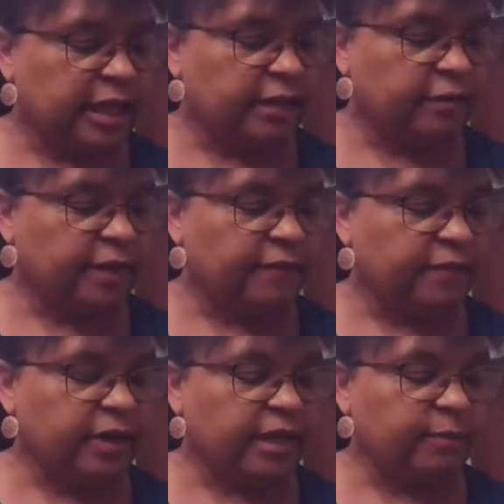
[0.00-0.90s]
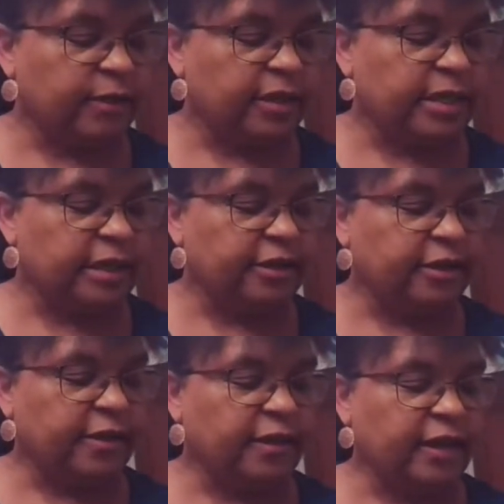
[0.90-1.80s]
I don't have her name written down
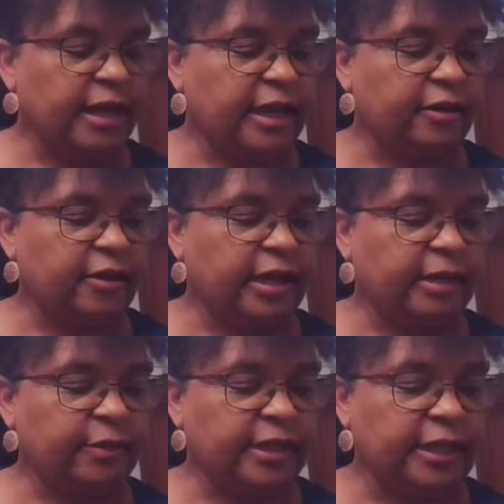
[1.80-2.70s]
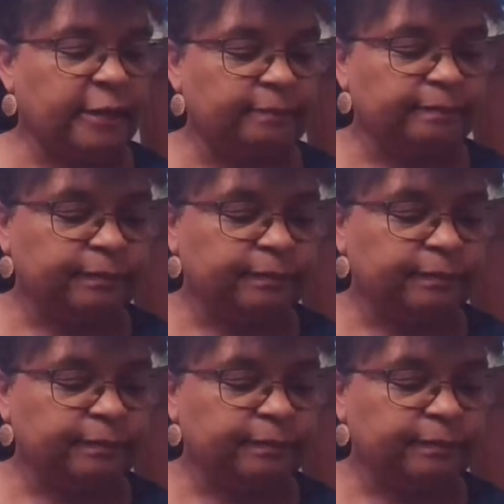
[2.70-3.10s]
here. I thought I had her name written down.